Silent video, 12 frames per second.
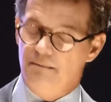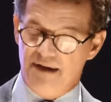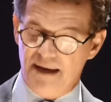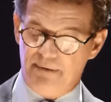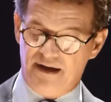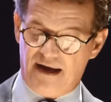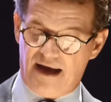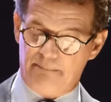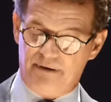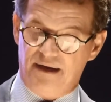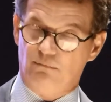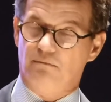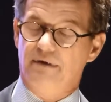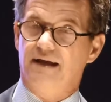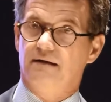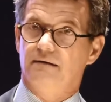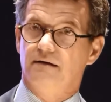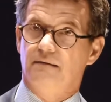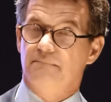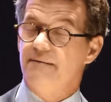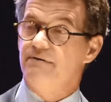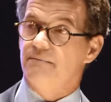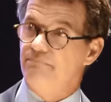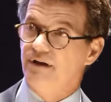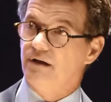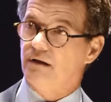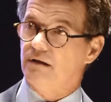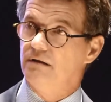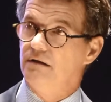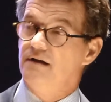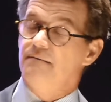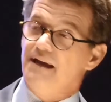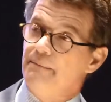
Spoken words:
maybe an op-ed will make, maybe a bill,